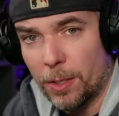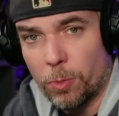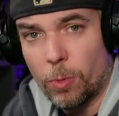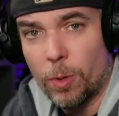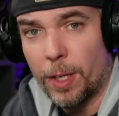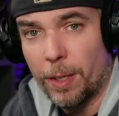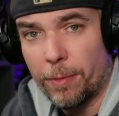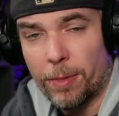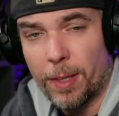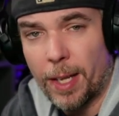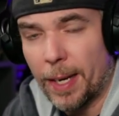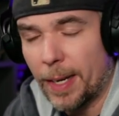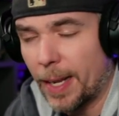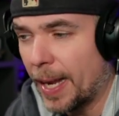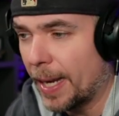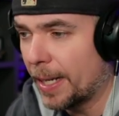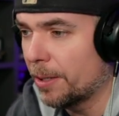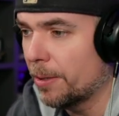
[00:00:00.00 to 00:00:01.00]
20
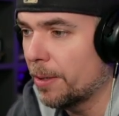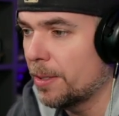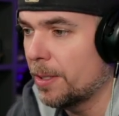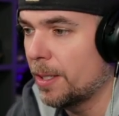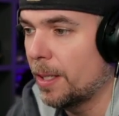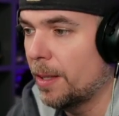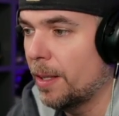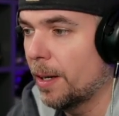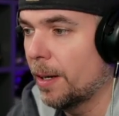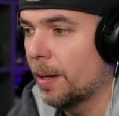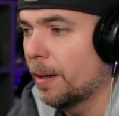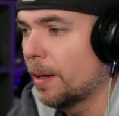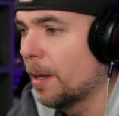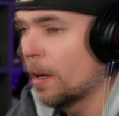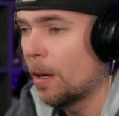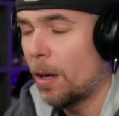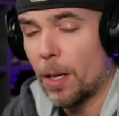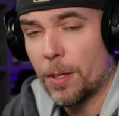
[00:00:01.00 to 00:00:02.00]
flat accuracy there
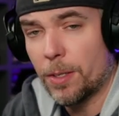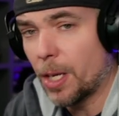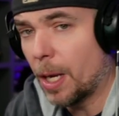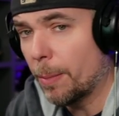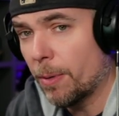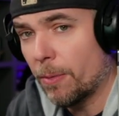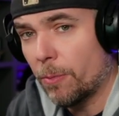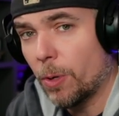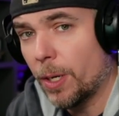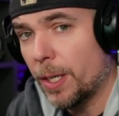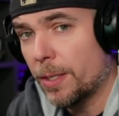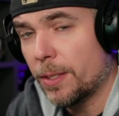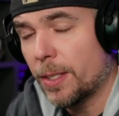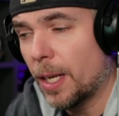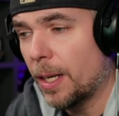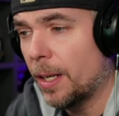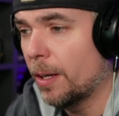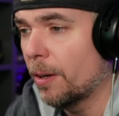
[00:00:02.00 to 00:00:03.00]
on top of what
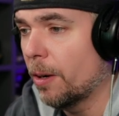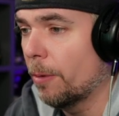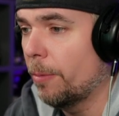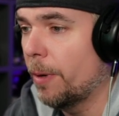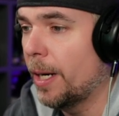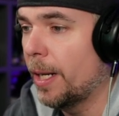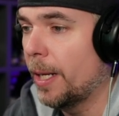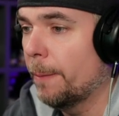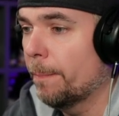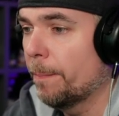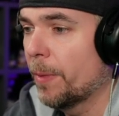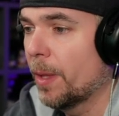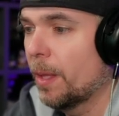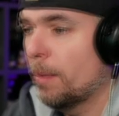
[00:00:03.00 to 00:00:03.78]
he's getting already,